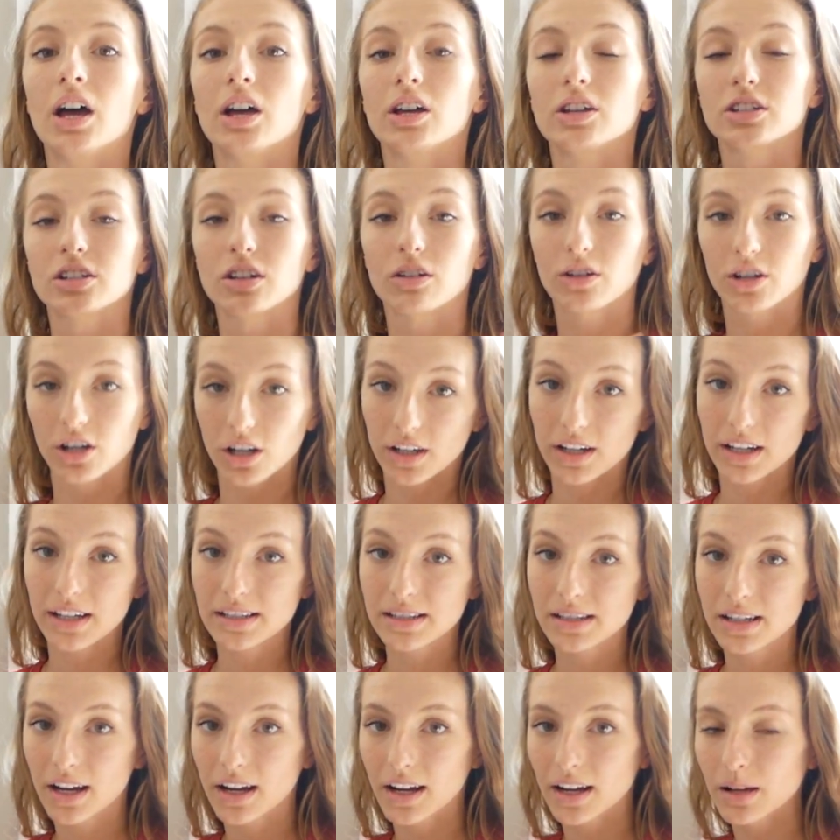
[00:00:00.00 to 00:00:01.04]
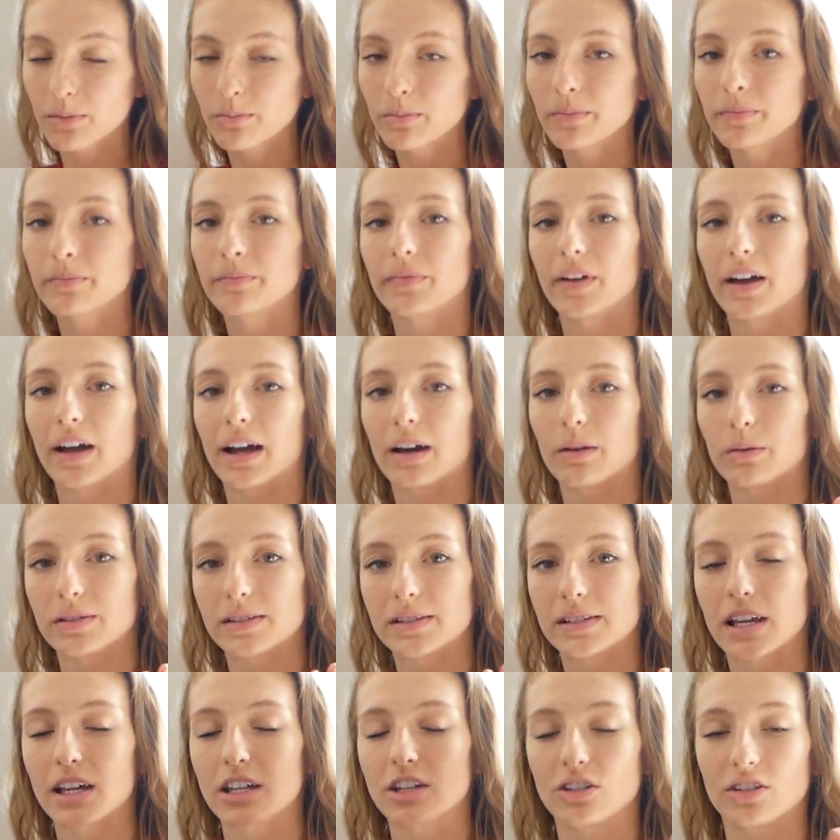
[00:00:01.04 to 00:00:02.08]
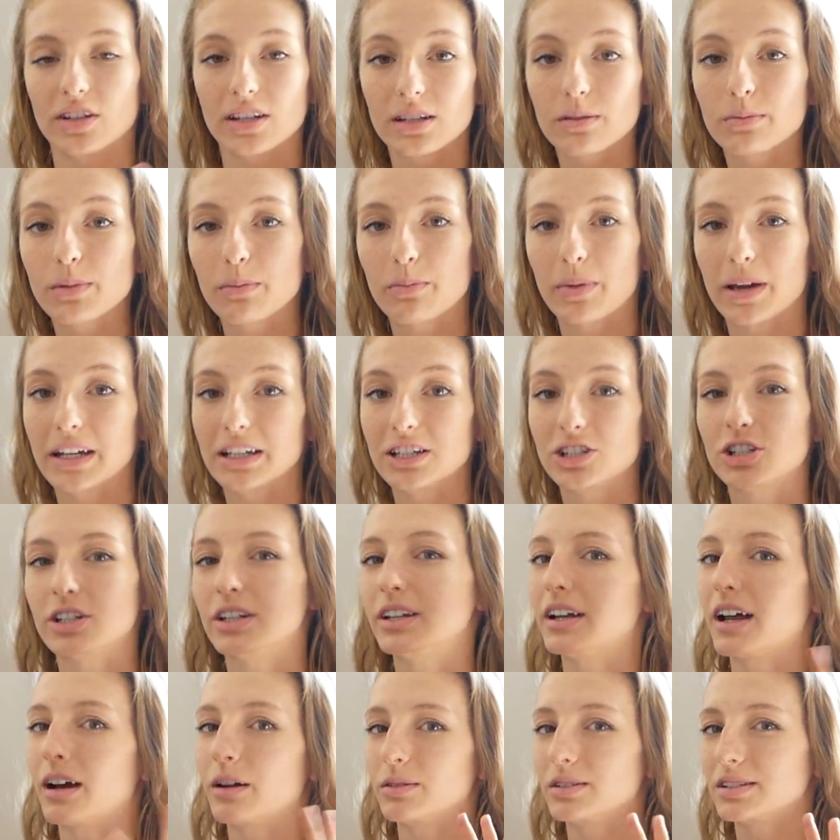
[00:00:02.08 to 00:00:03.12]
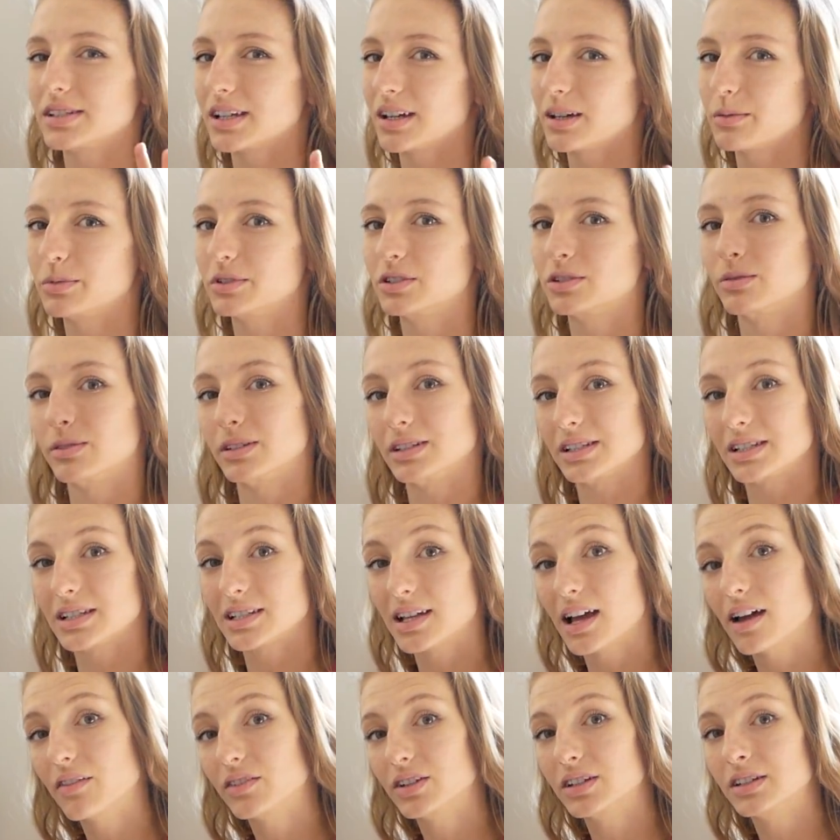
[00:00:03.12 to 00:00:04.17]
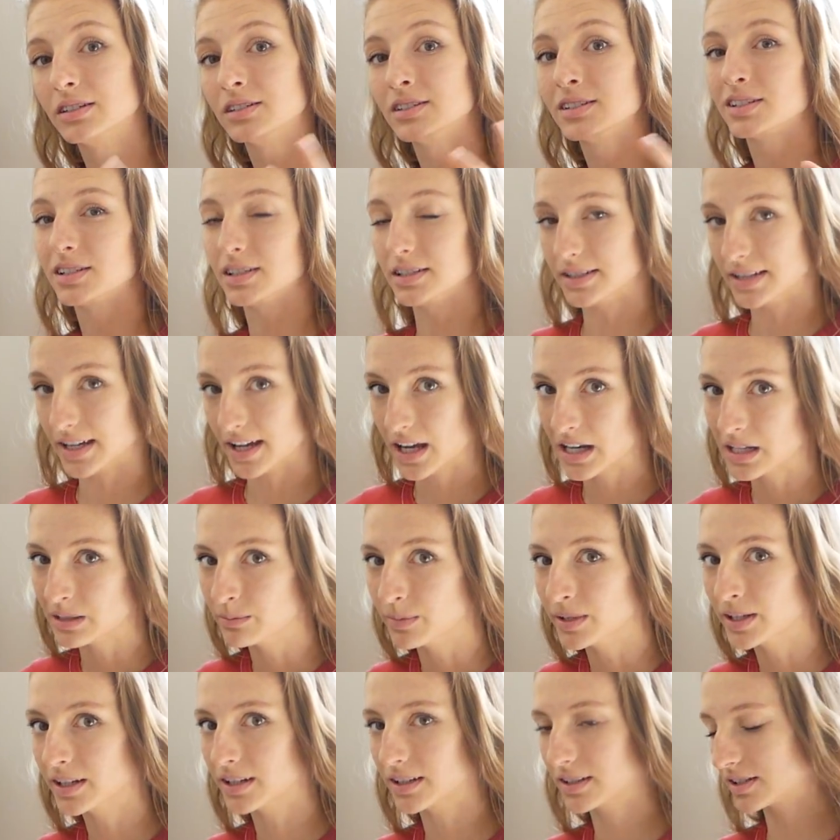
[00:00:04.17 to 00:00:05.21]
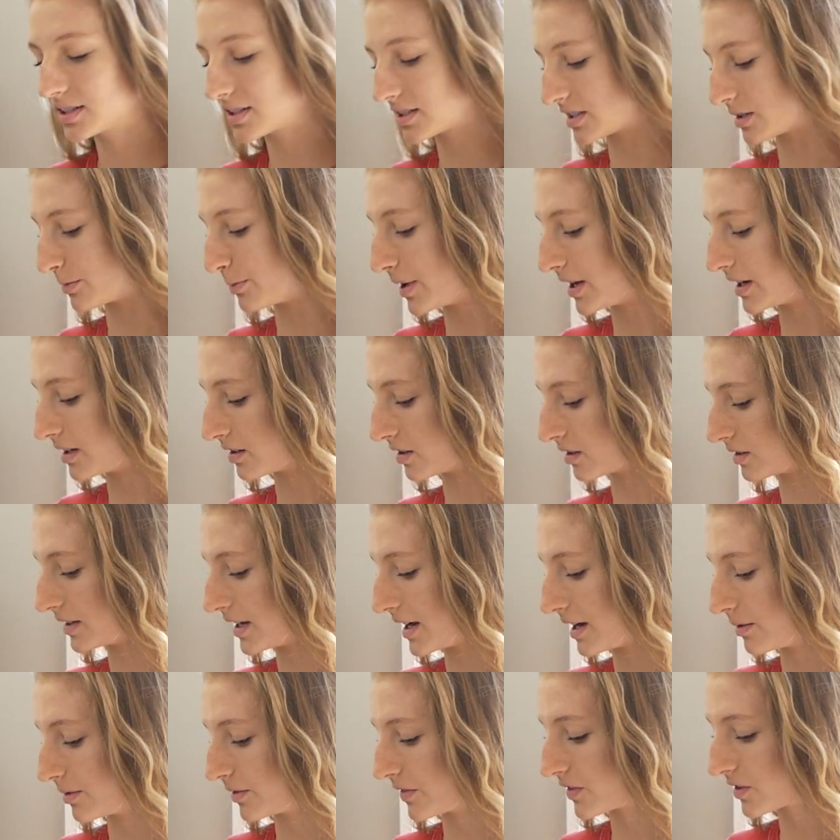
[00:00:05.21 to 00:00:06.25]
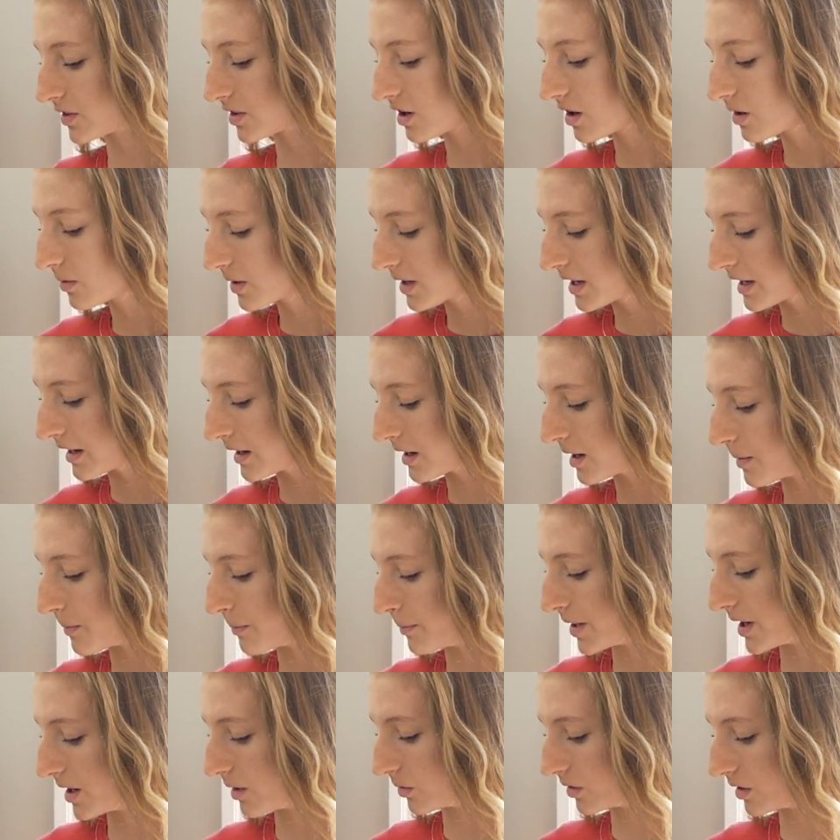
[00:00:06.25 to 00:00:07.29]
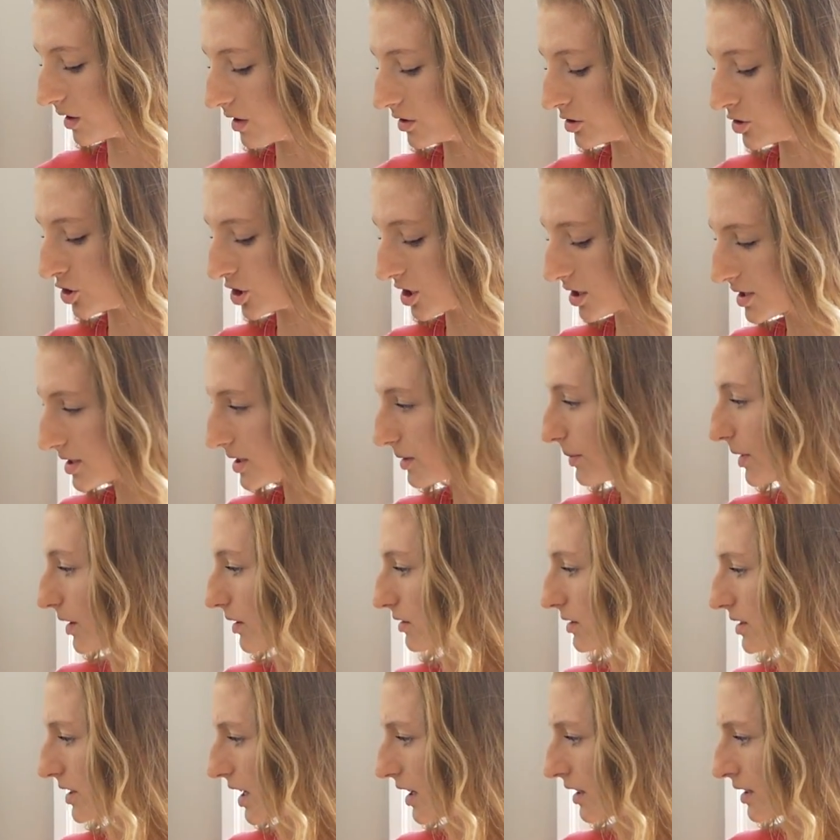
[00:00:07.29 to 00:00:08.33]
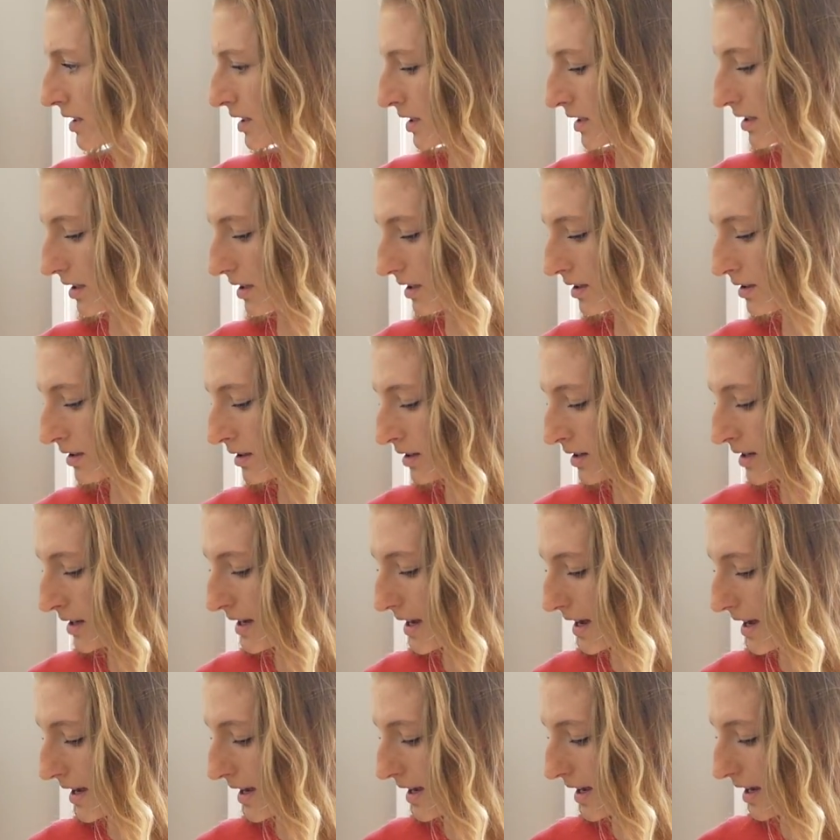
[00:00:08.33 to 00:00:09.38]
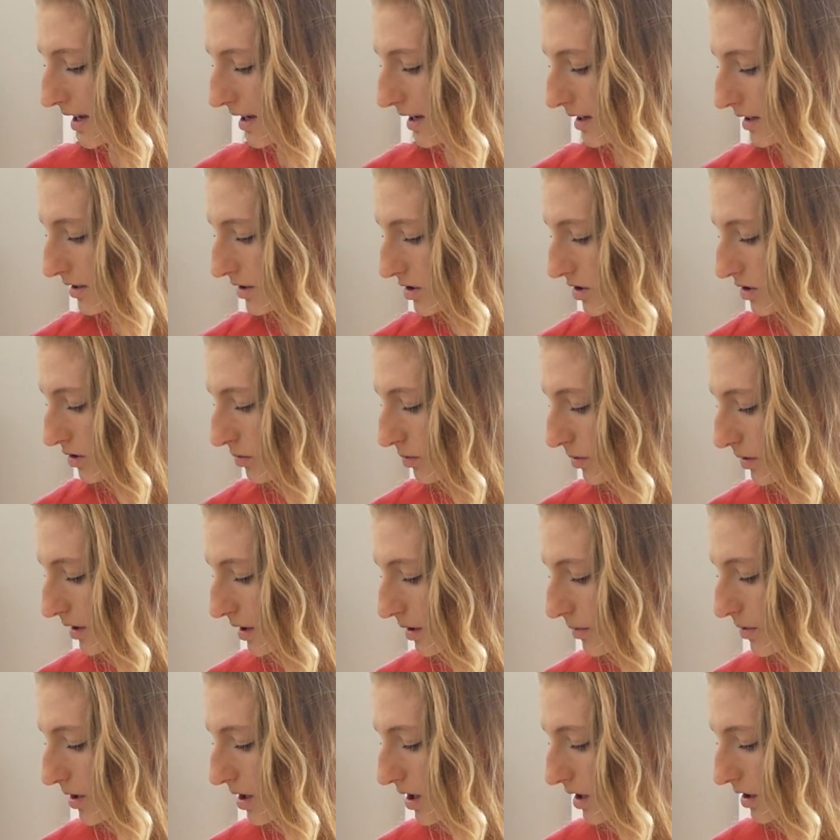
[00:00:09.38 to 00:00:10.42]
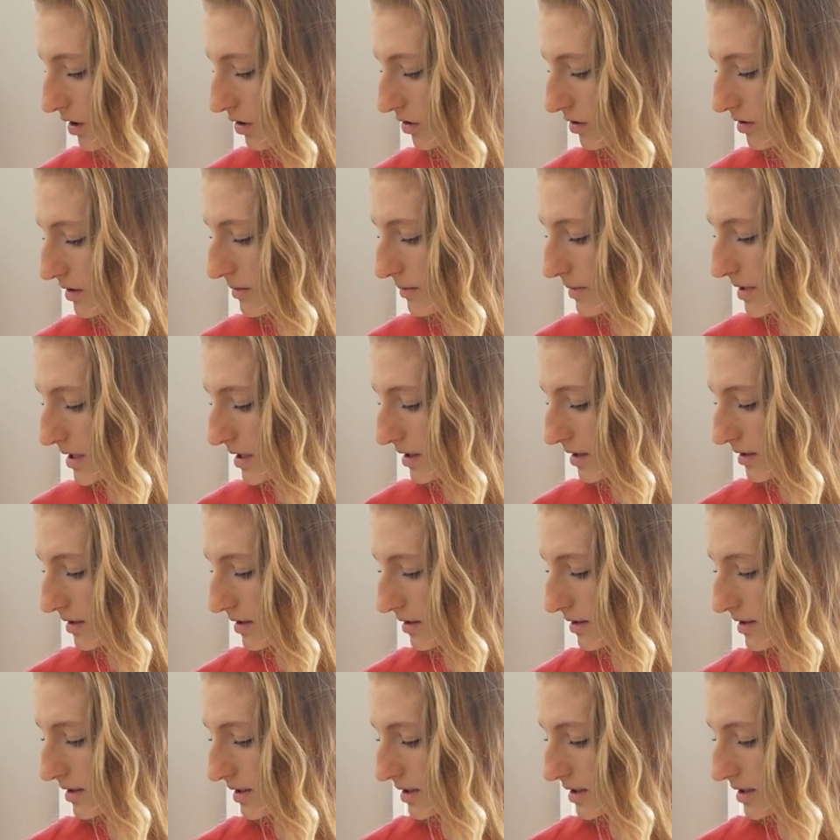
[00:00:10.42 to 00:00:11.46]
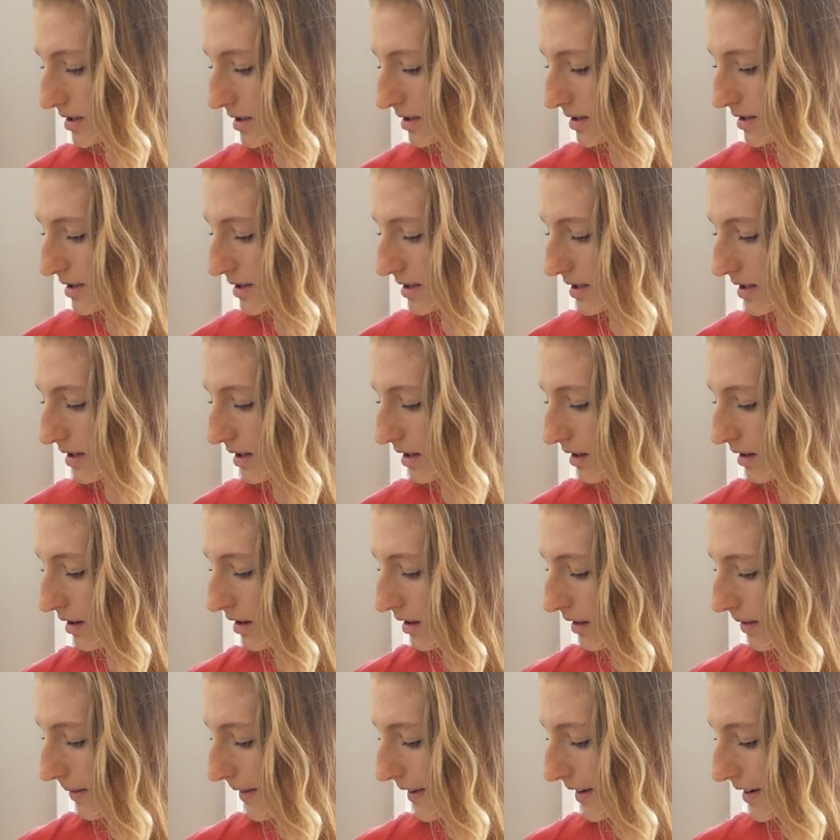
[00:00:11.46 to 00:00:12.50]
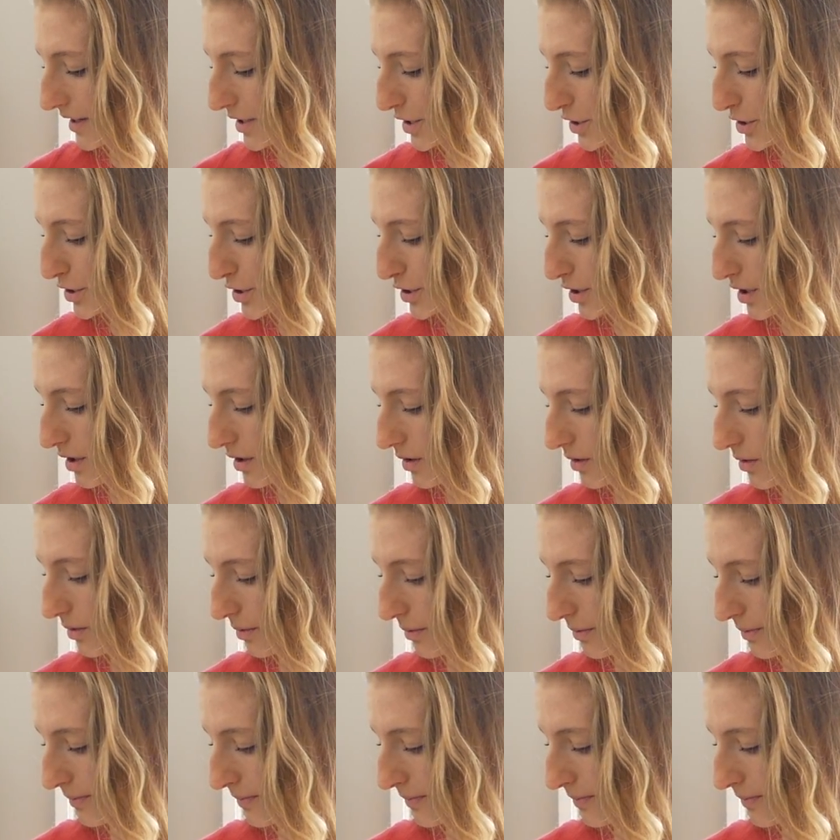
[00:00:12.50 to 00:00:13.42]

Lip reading: So cooking time, I would say you need to be patient. I would say between 7 to 10 minutes, depending on how it's going, but we're just about done here. And you really want a creamy consistency, like so.